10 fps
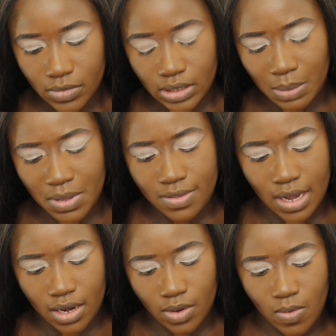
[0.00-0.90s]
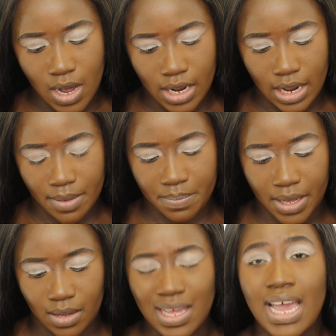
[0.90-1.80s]
Let me tell you the quad that I
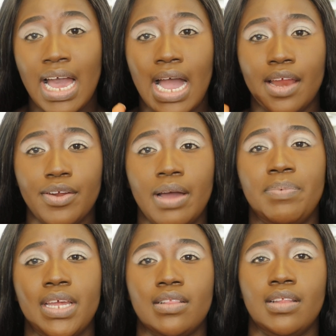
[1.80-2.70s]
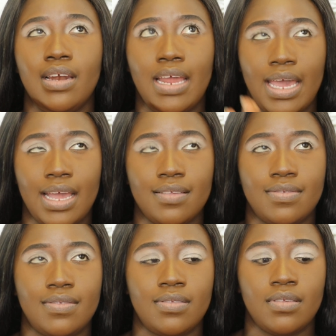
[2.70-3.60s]
picked. I know I picked the
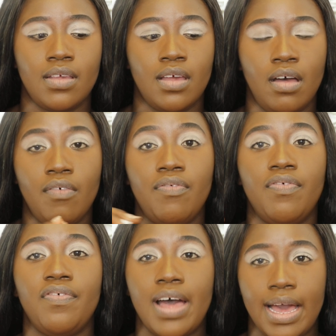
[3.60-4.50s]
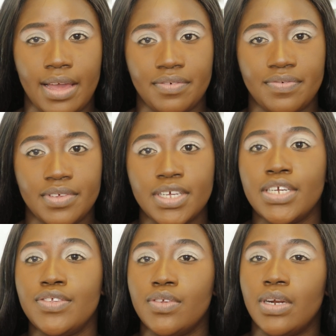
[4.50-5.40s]
last 5.
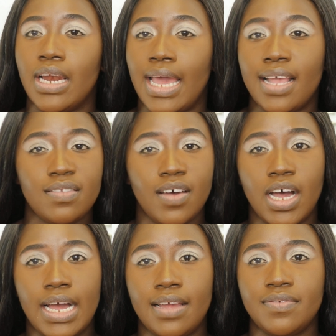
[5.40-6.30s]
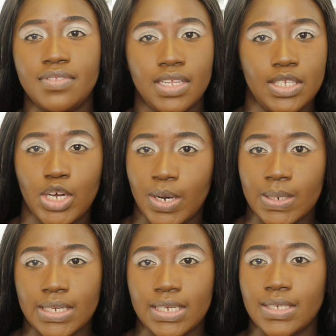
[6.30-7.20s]
So the last 5, the
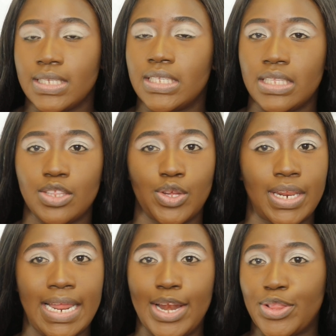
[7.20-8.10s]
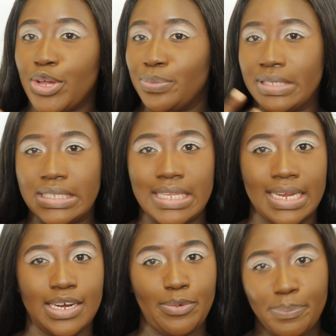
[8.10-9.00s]
darkest, you know, that I thought was
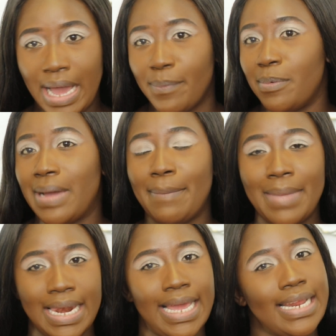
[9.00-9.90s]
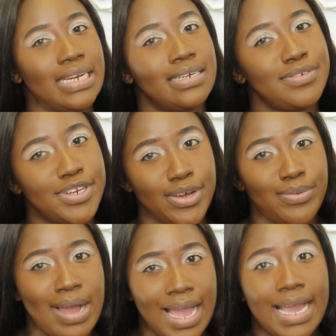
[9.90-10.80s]
like, you know, pop on my melon. You know,
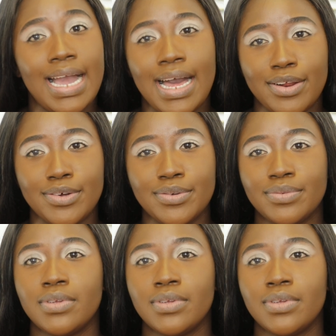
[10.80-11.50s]
I gotta,